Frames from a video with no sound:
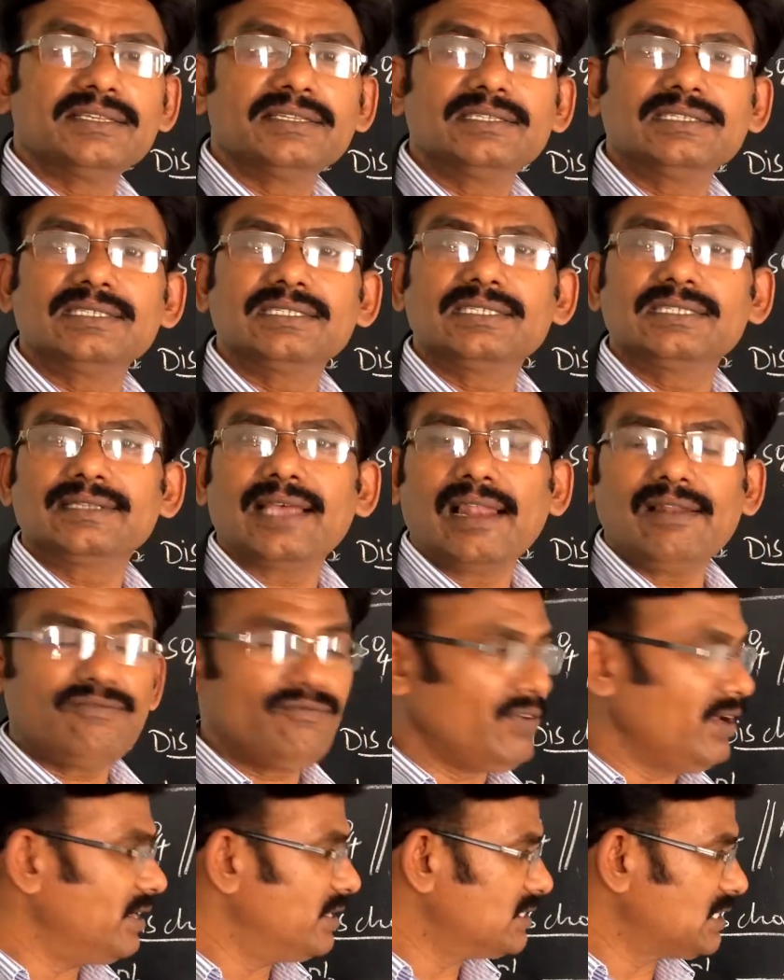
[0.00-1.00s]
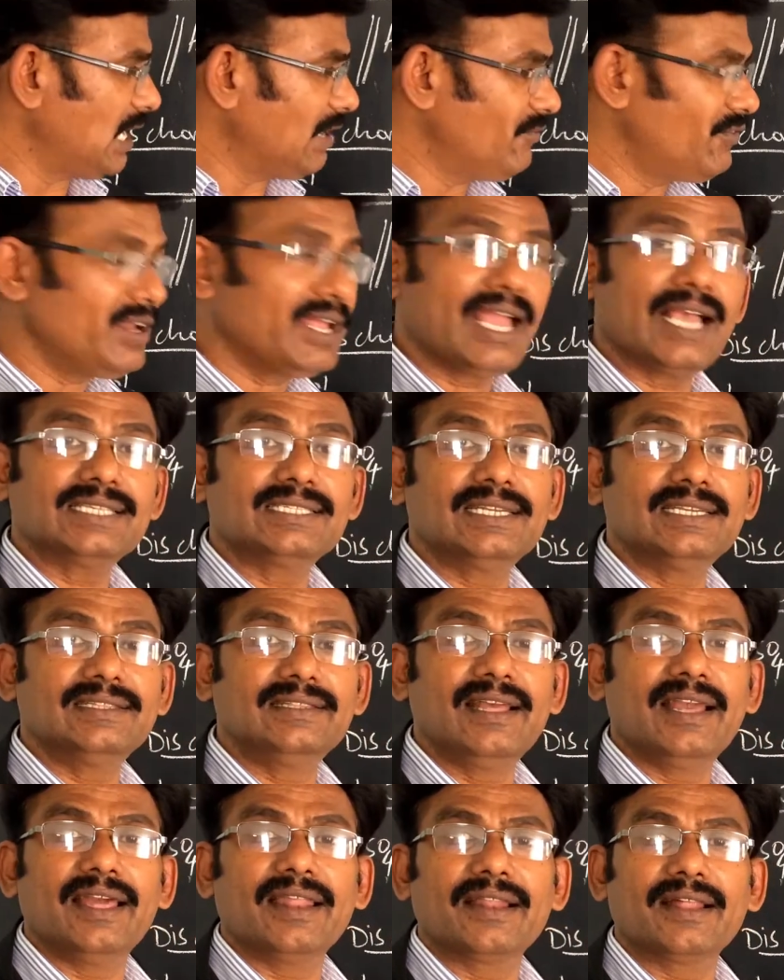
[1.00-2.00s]
Sulfate, sulfuric acid
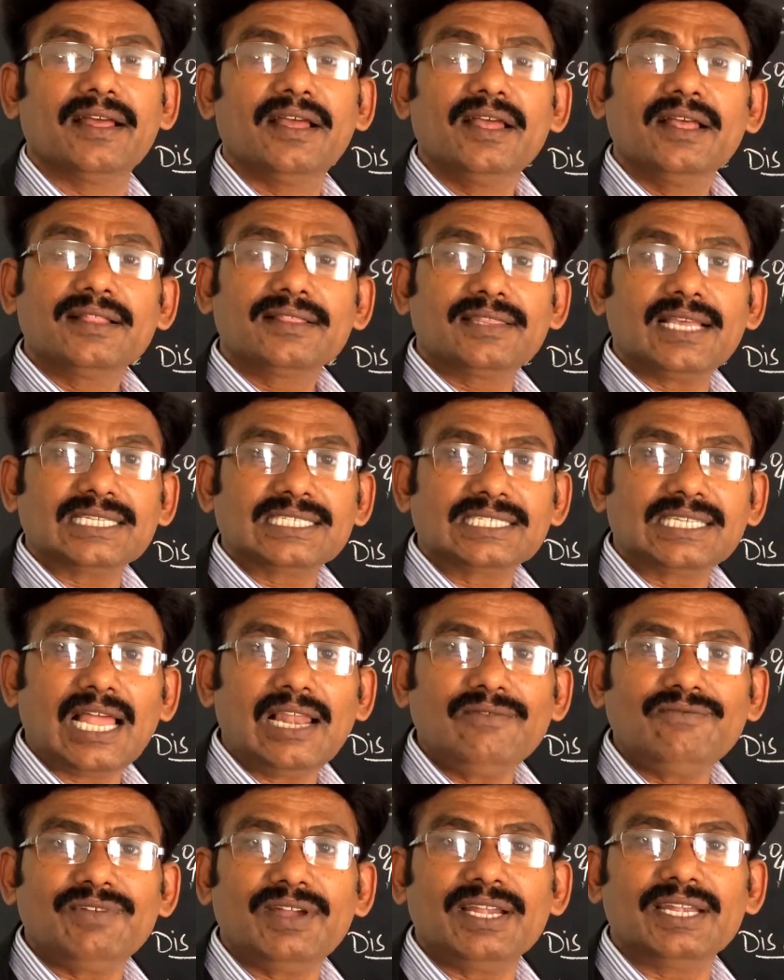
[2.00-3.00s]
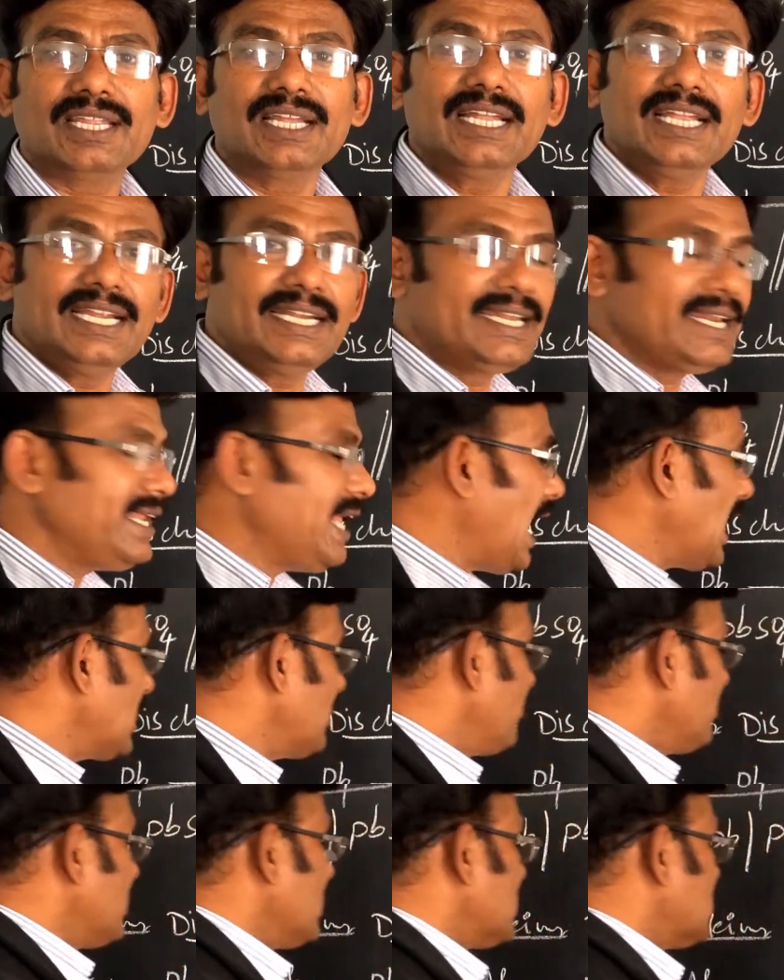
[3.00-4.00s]
there. The sulfate, it
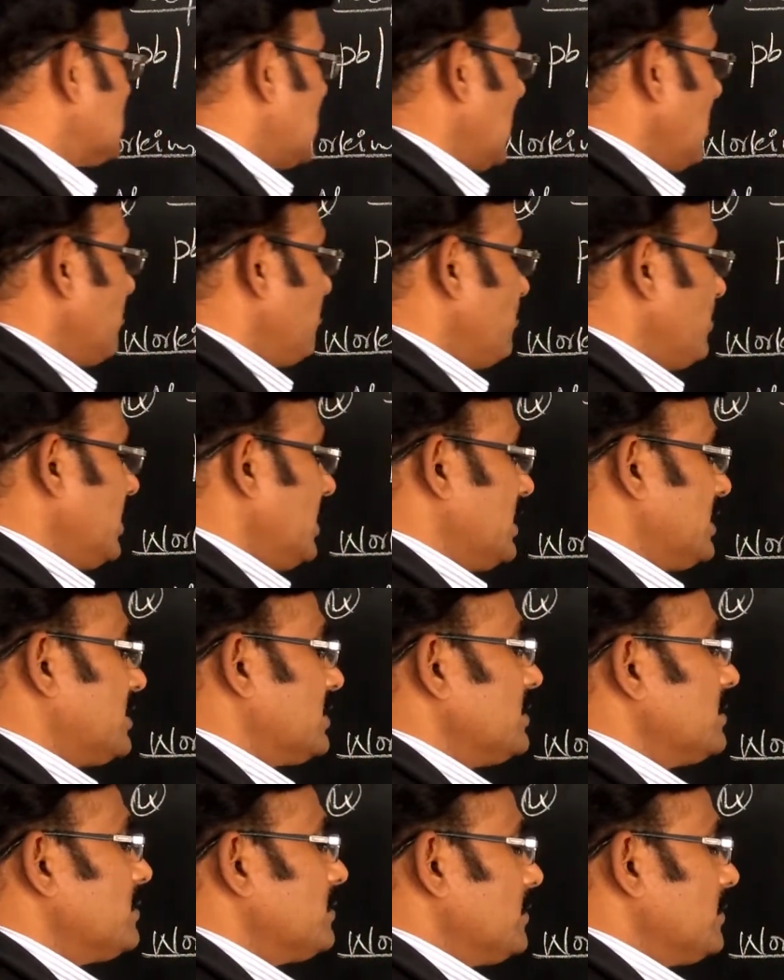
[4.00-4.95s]
reacts with the sulfate.